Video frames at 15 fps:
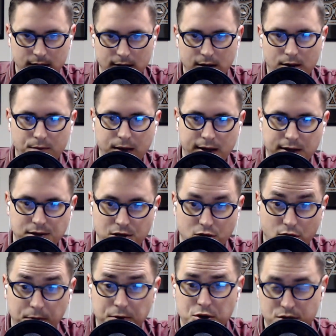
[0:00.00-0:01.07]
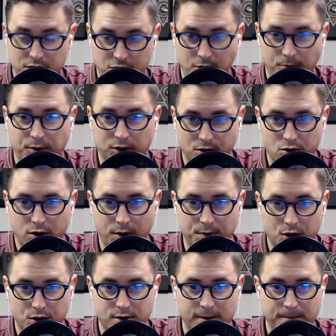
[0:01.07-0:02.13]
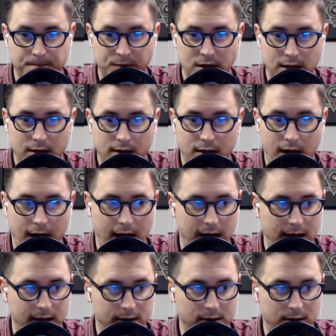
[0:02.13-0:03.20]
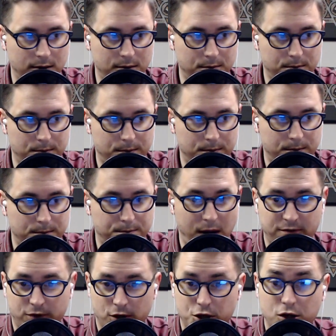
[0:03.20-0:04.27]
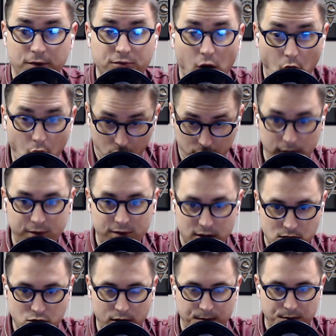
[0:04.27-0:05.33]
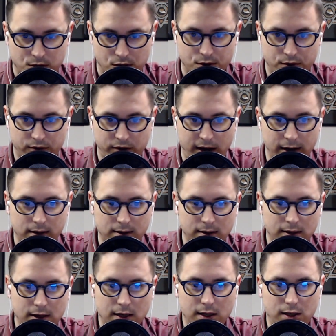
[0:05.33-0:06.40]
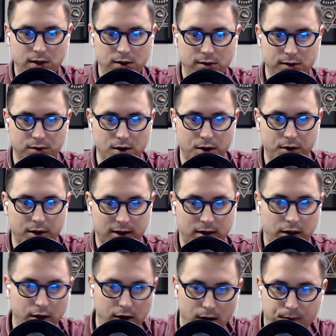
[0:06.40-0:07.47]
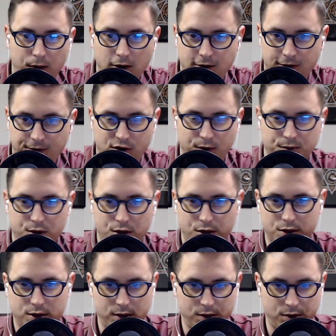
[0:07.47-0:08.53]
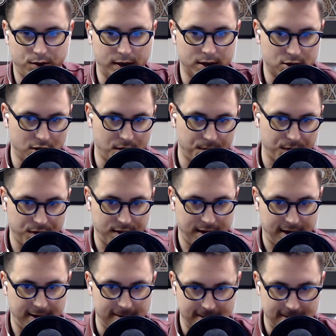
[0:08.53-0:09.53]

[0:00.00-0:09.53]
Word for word: because the scriptures interpret the scriptures uh, by virtue of the whole of the scriptures, right? You, you go to the clearer parts of scripture to interpret the